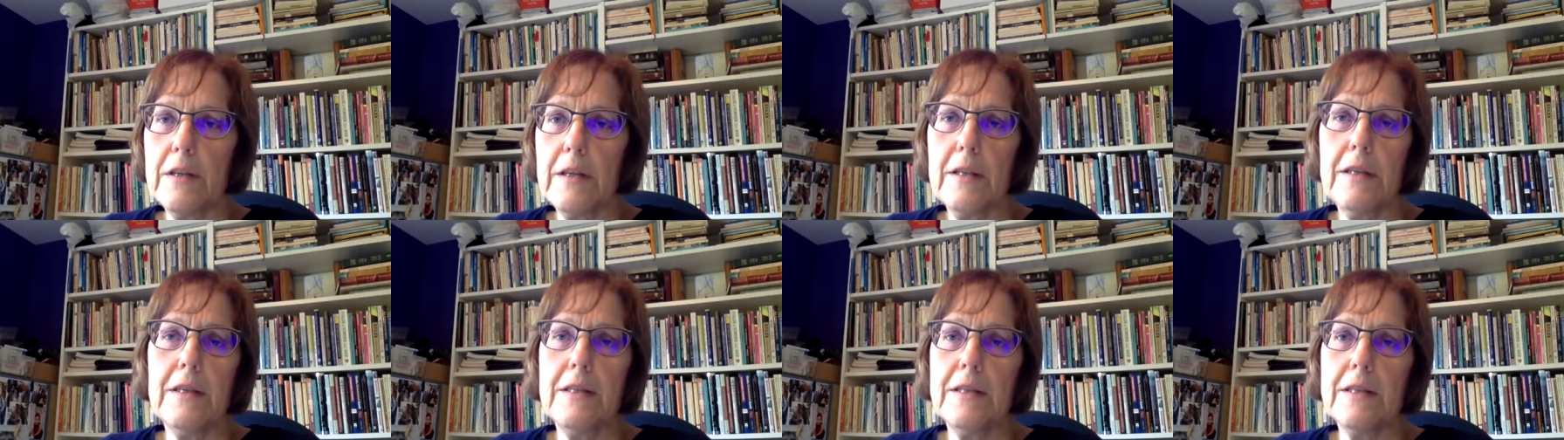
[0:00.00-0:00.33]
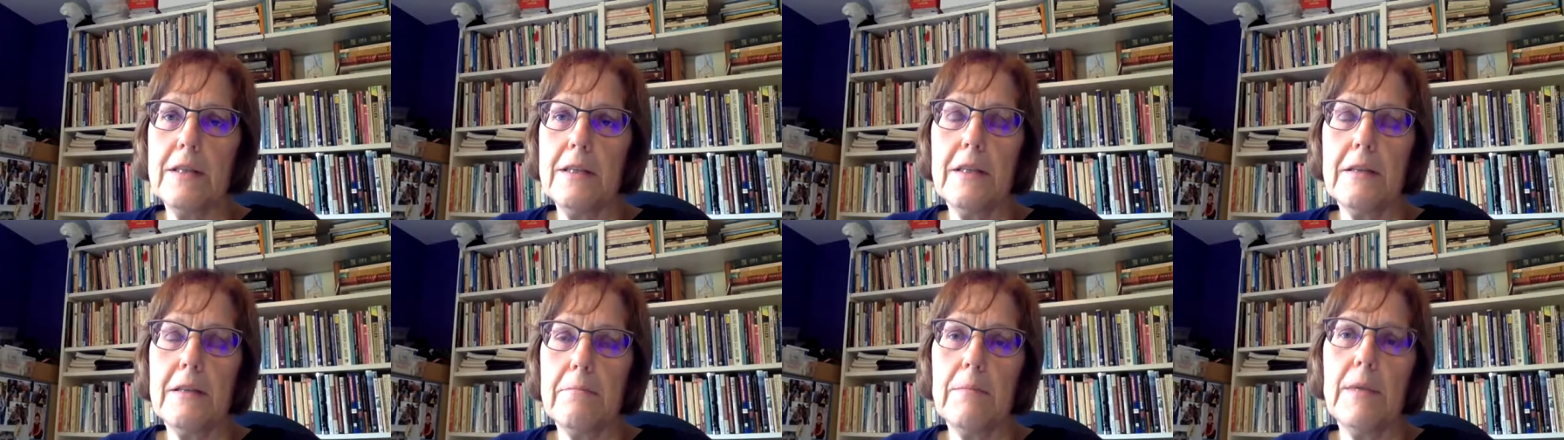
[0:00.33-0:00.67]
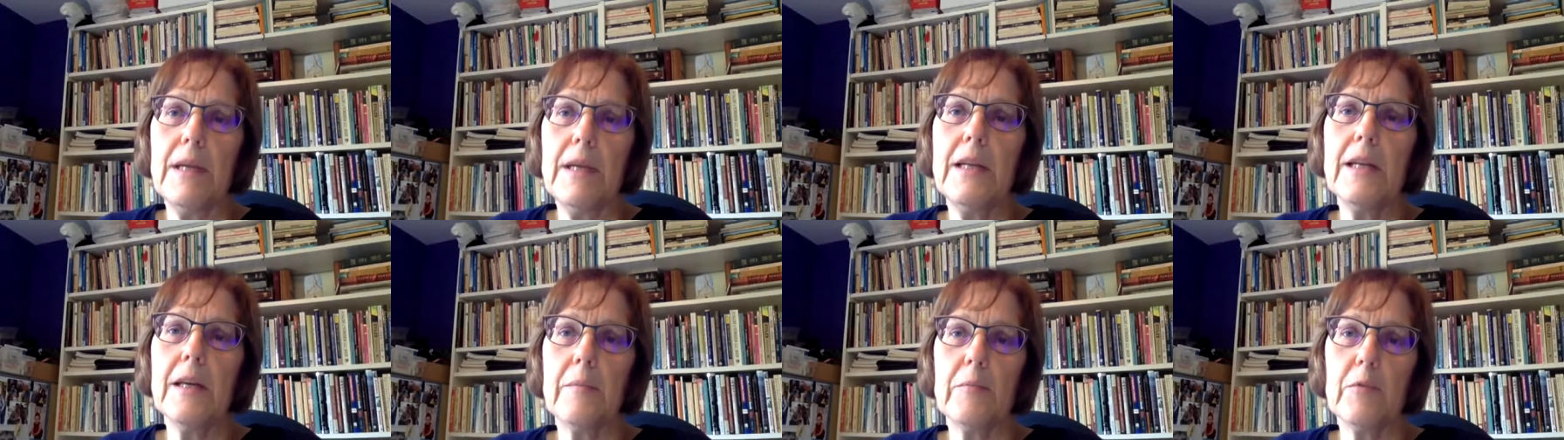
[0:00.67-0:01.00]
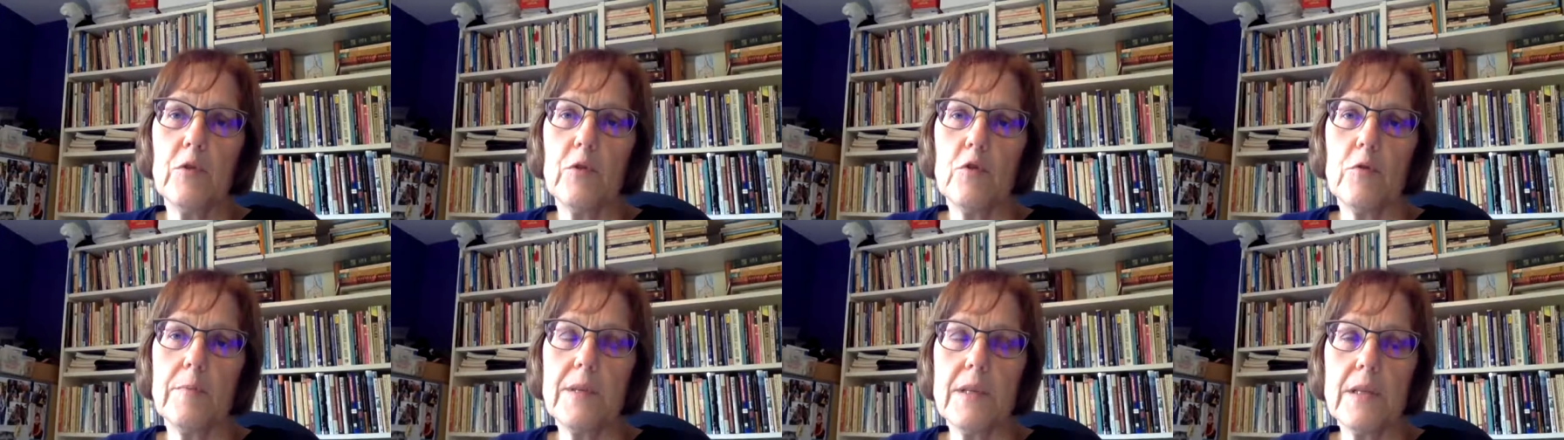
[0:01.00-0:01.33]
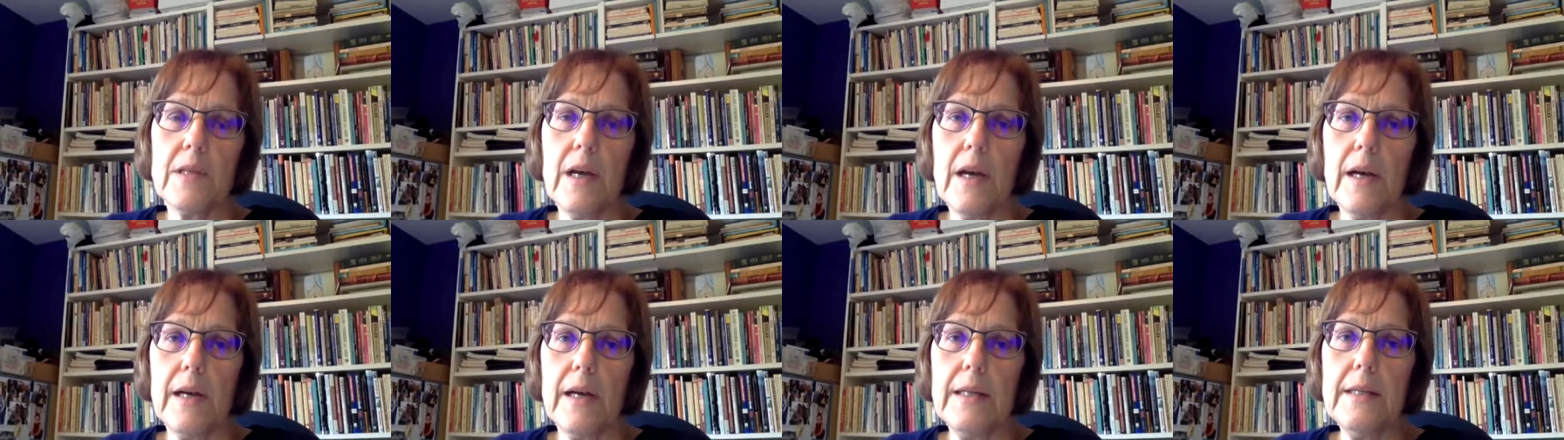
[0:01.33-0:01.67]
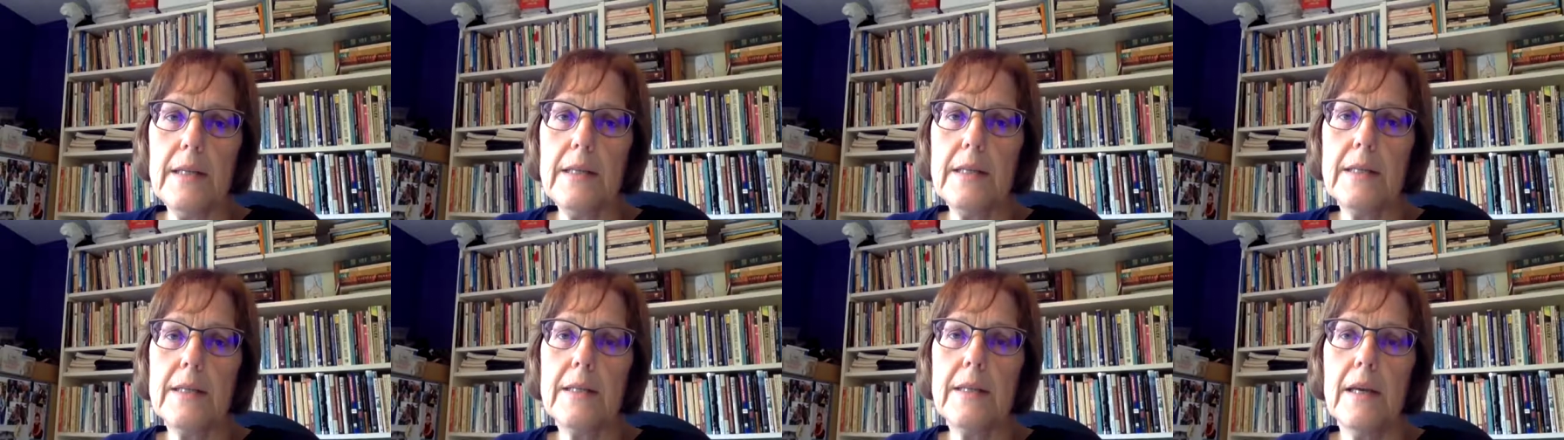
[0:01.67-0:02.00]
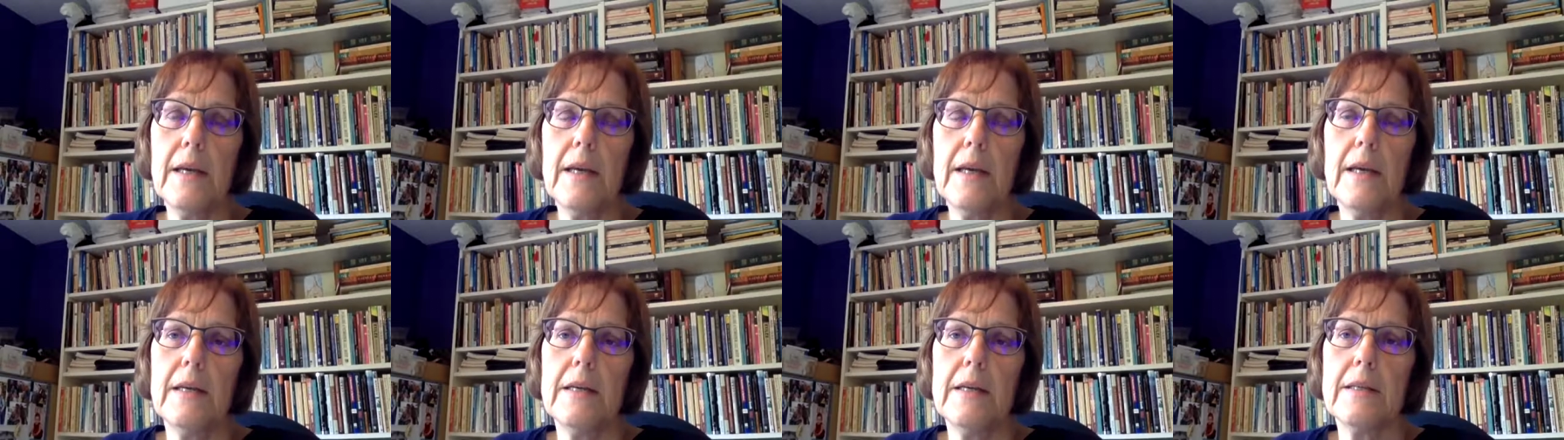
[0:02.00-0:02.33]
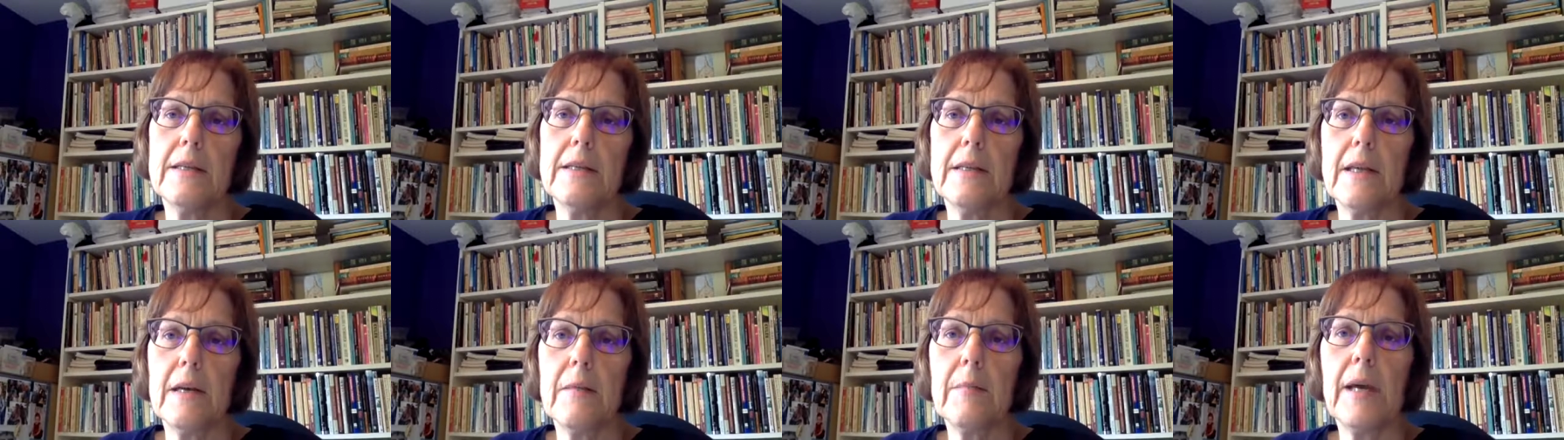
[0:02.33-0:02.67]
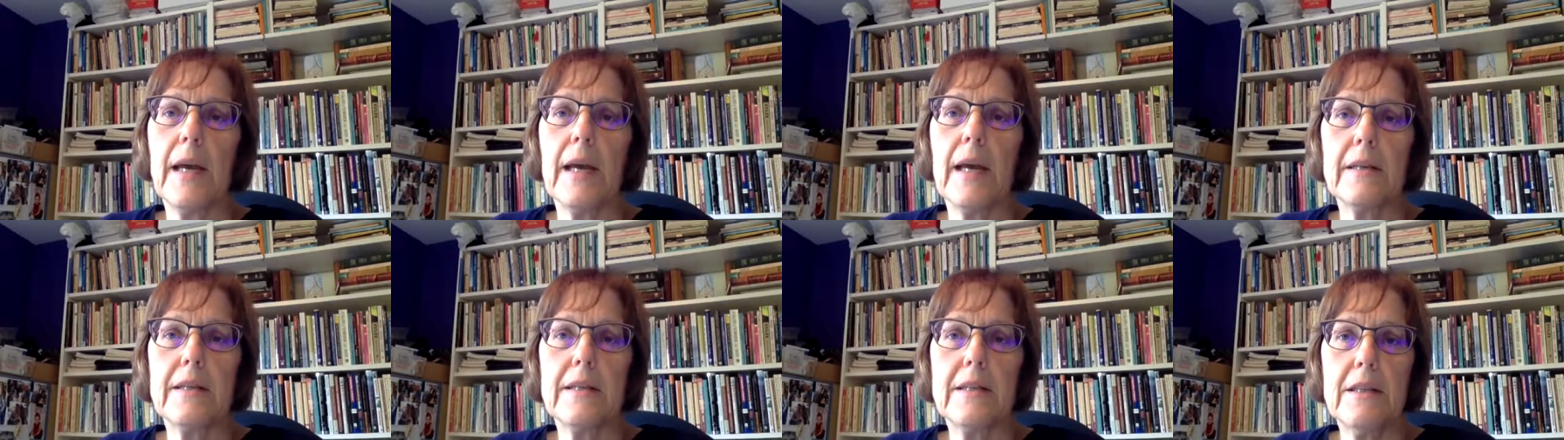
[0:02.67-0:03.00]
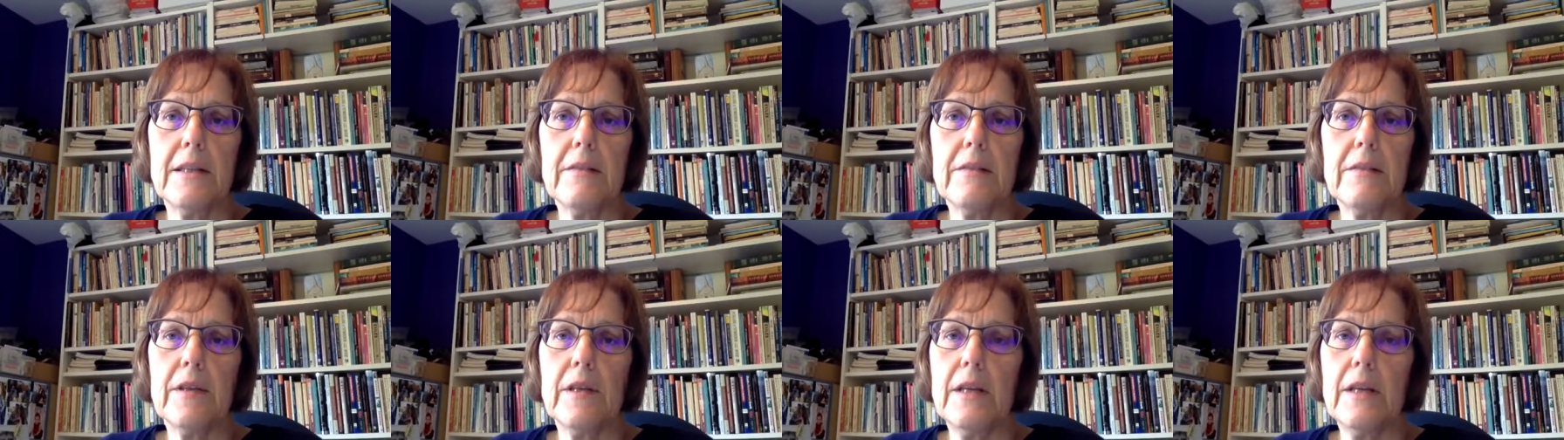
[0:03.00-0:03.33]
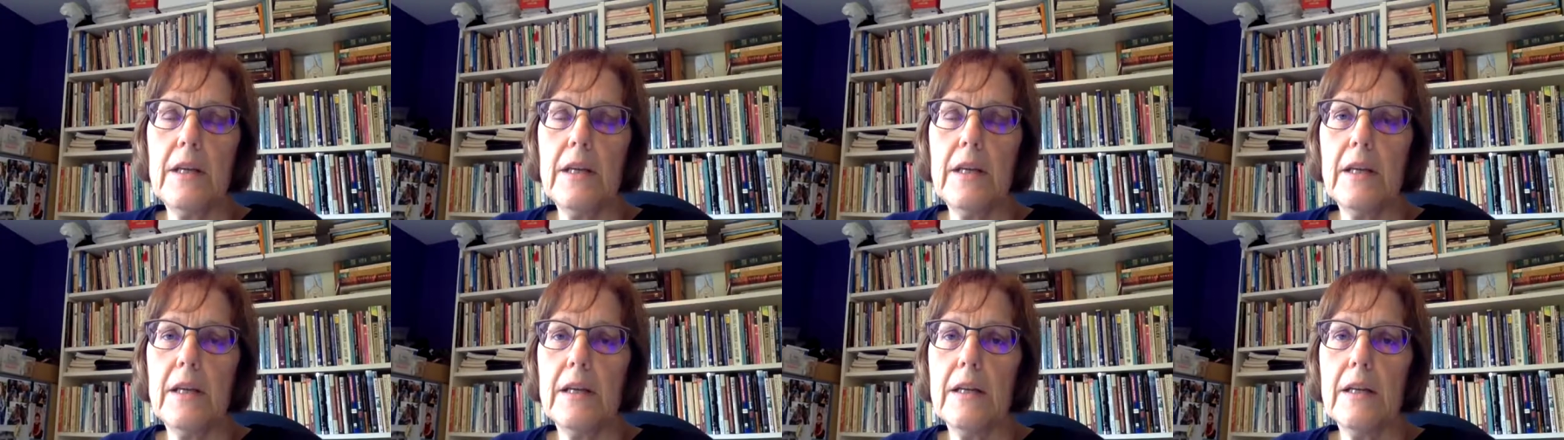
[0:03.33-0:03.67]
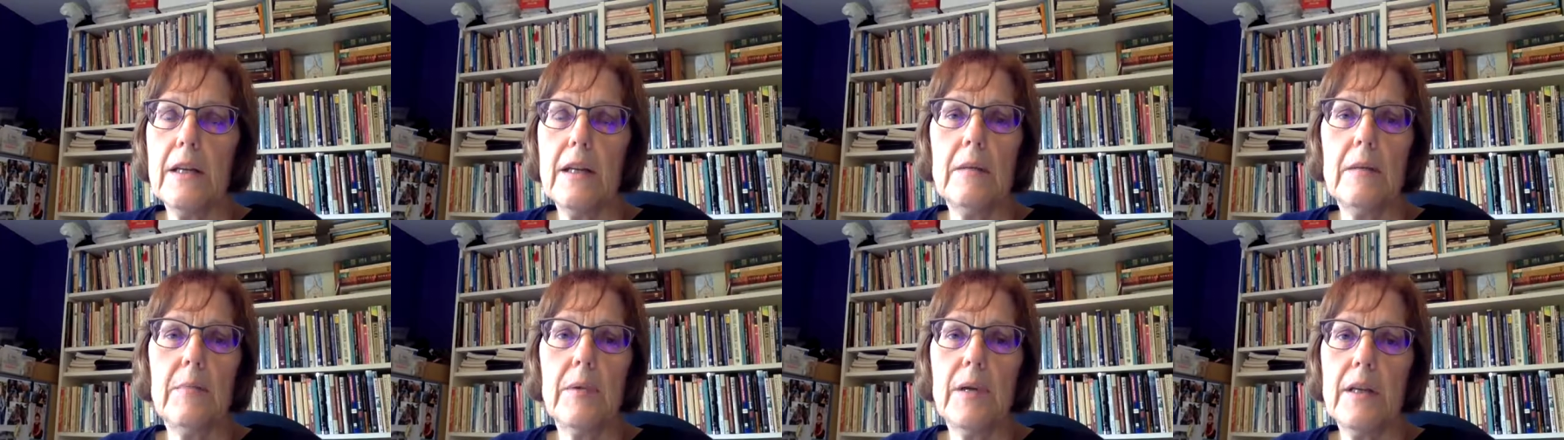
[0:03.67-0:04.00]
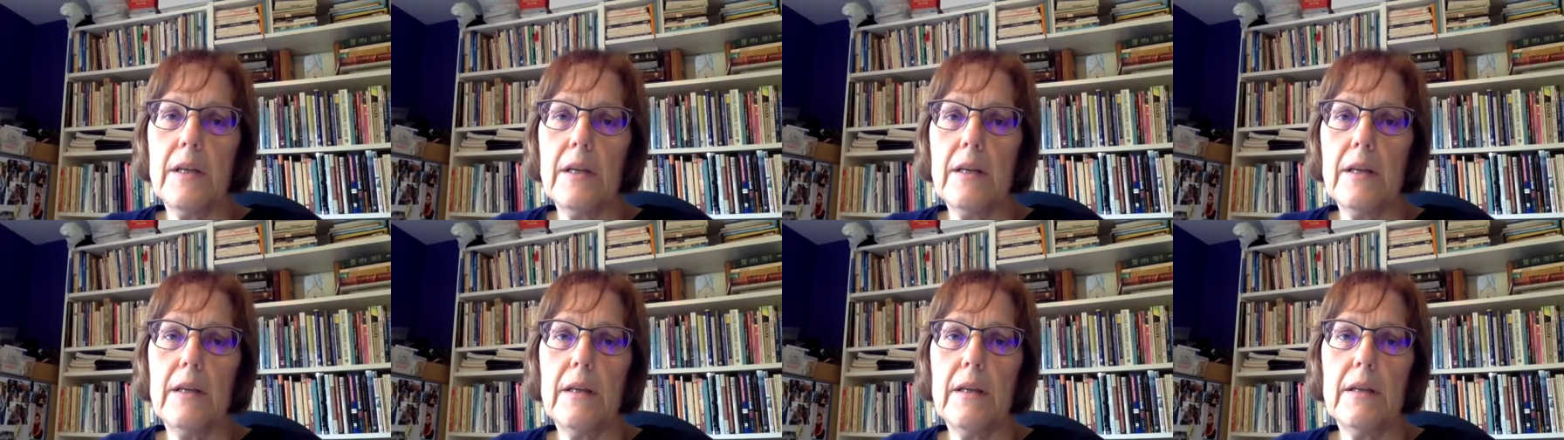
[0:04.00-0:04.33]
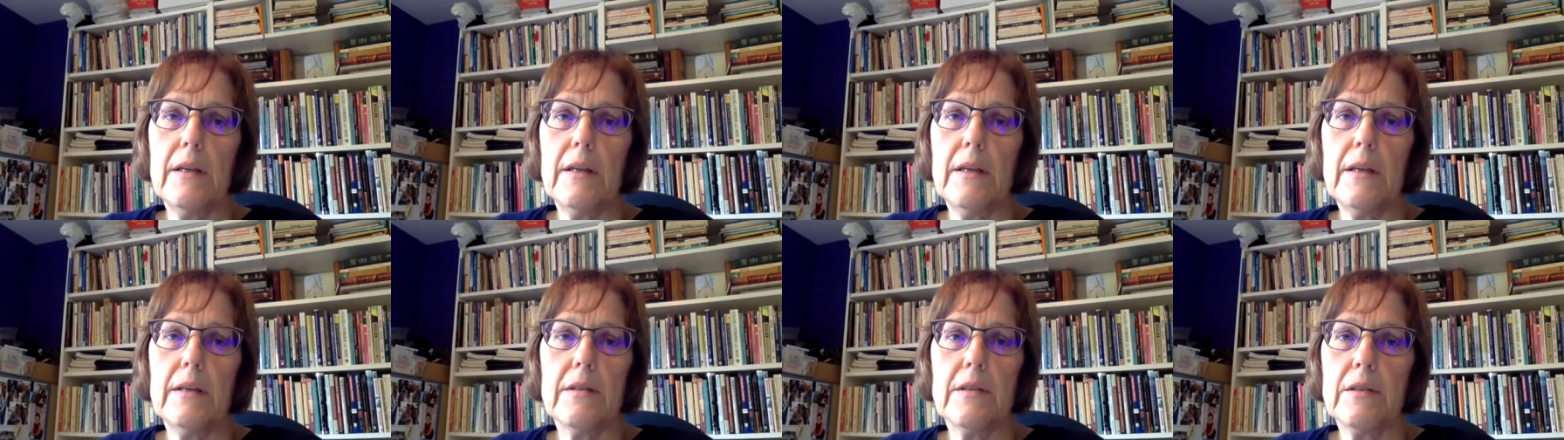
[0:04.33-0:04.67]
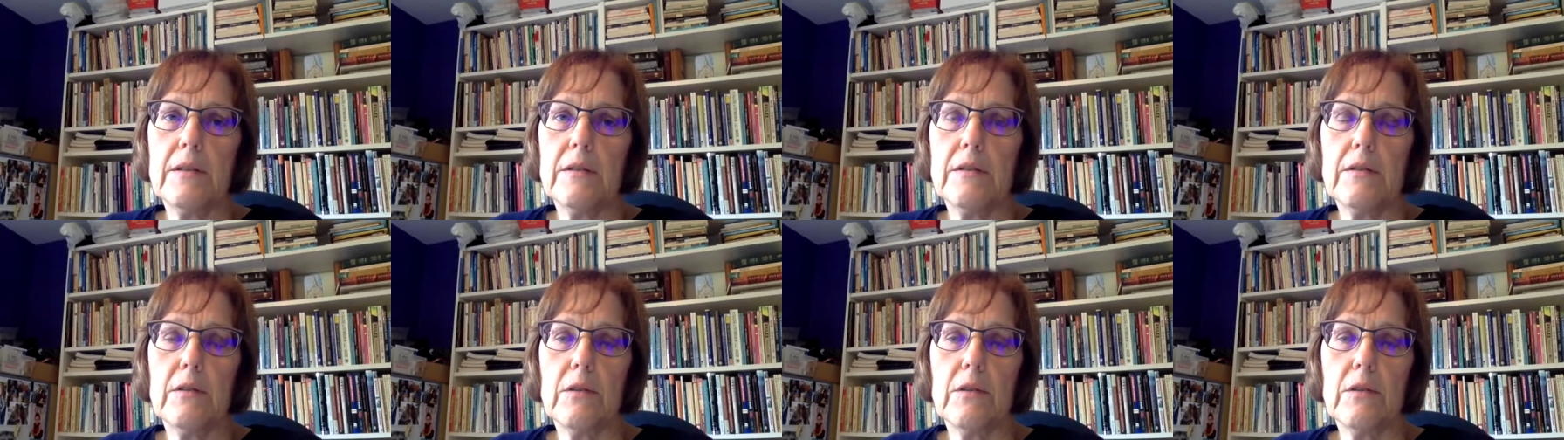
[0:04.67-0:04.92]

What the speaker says: these meetup group sites some activity, and anybody